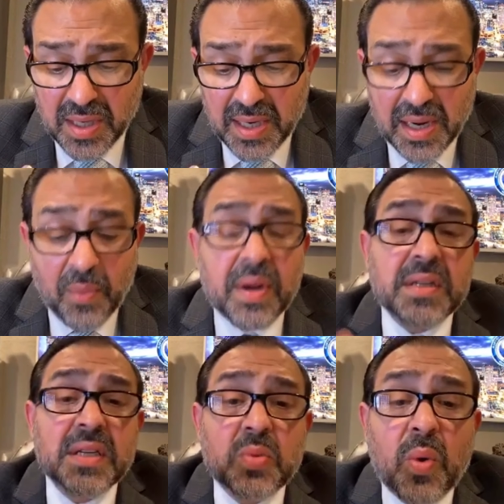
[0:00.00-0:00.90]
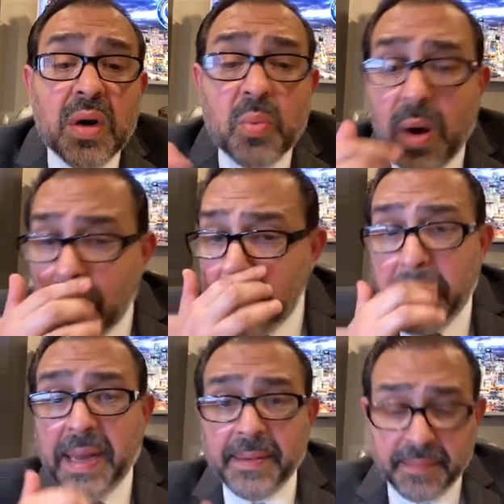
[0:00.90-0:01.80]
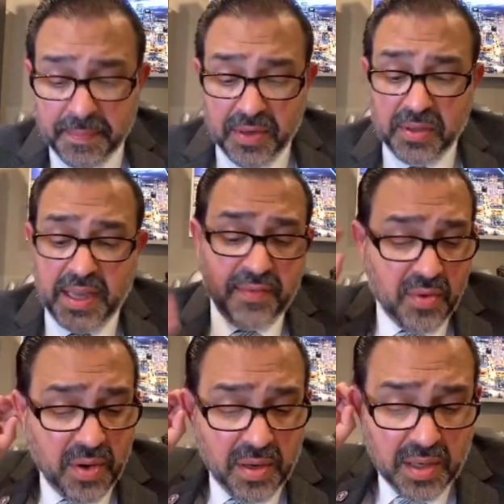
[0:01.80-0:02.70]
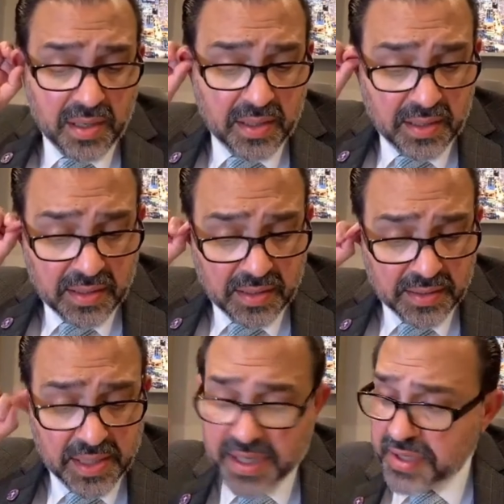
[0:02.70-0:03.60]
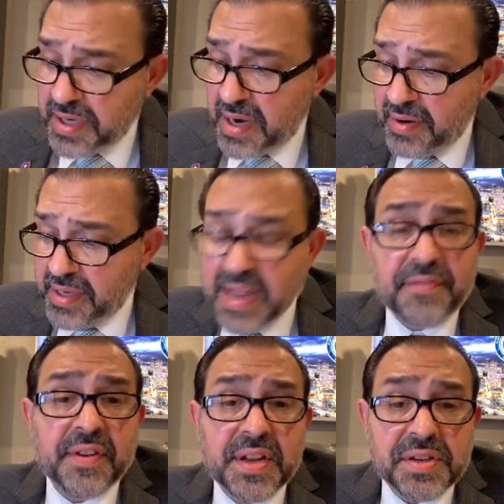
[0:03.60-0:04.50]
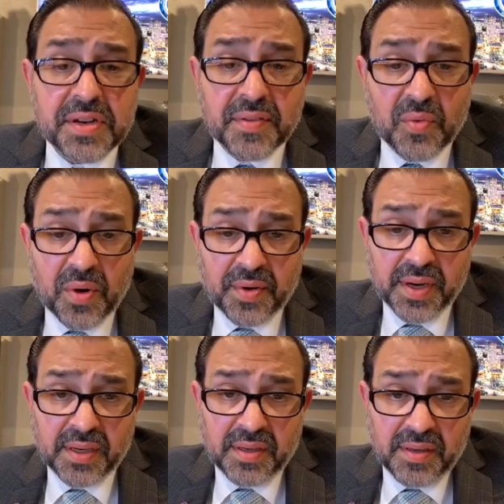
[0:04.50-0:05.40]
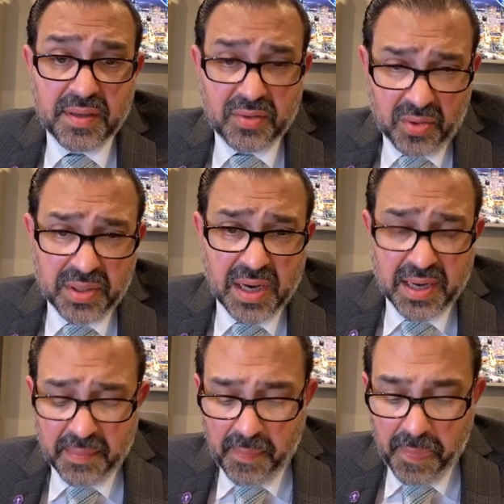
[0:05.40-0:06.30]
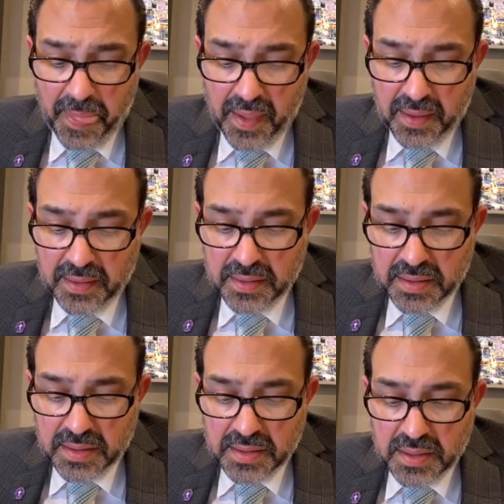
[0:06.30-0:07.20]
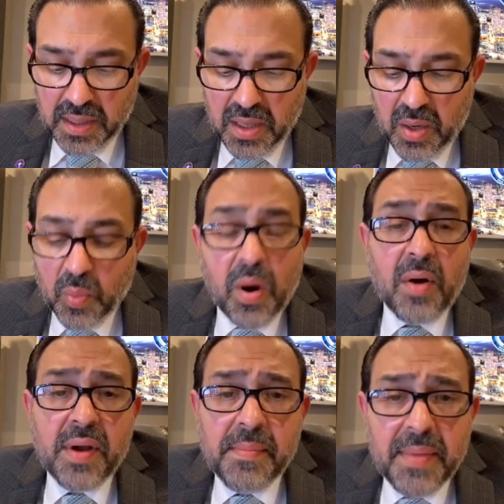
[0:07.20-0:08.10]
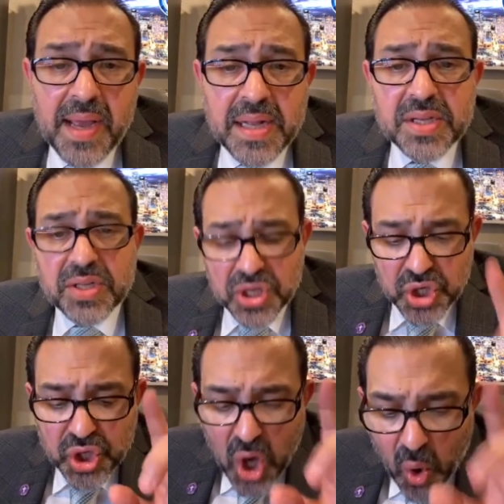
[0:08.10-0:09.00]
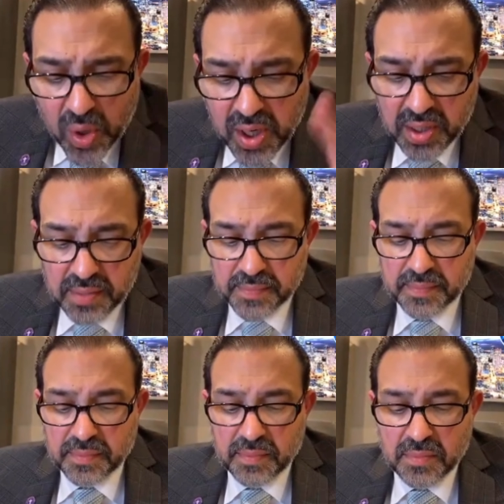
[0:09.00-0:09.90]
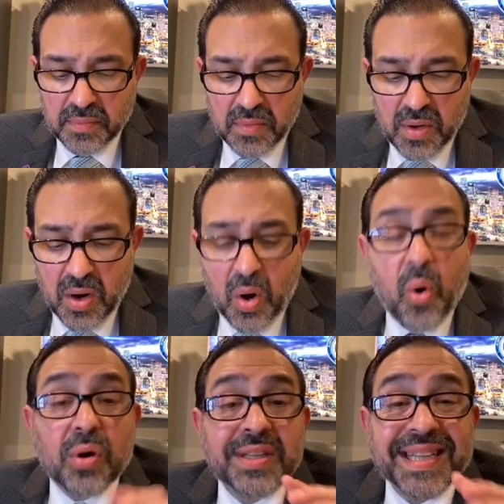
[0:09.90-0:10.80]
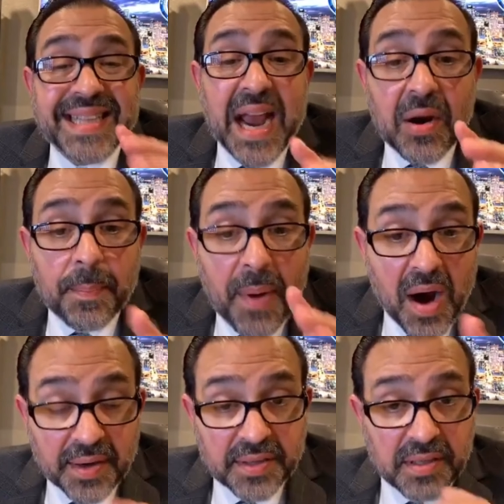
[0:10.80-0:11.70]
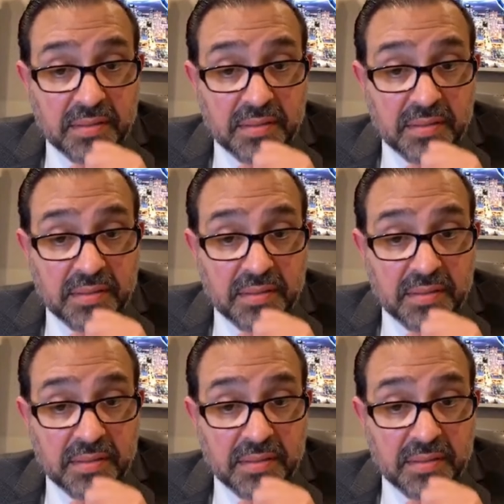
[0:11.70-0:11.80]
Now, what does this word worry mean? I'm going to give you a dictionary definition of worry. Tonkan. Worry means to choke or to tear apart.